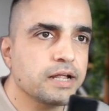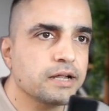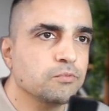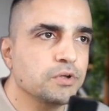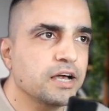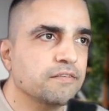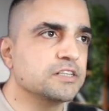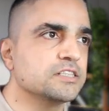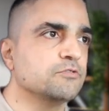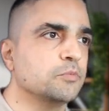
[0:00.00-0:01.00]
And we have
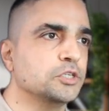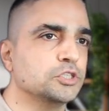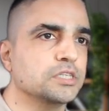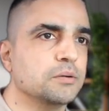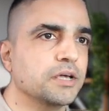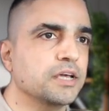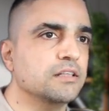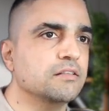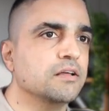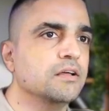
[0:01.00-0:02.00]
this information coming
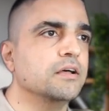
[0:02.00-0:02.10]
in